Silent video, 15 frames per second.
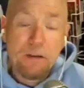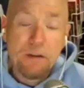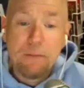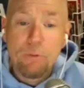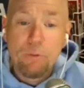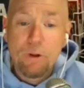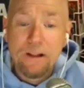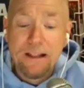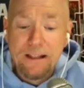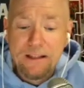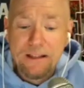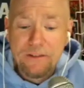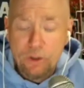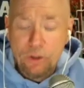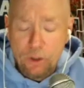Bob. Well,
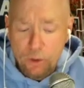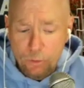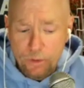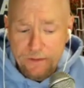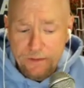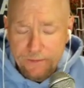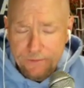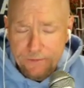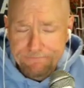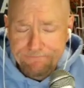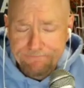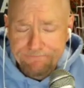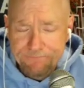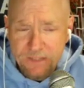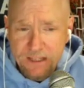as always,
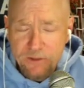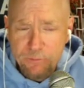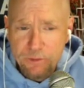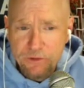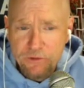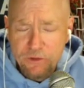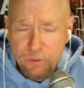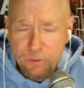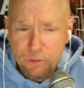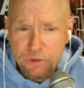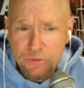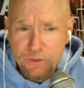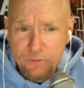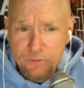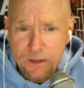it has been so much
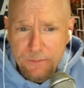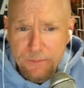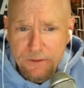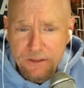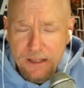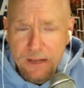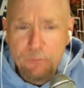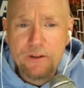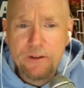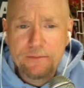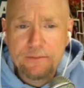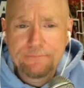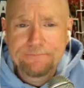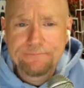fun wrapping cap with you.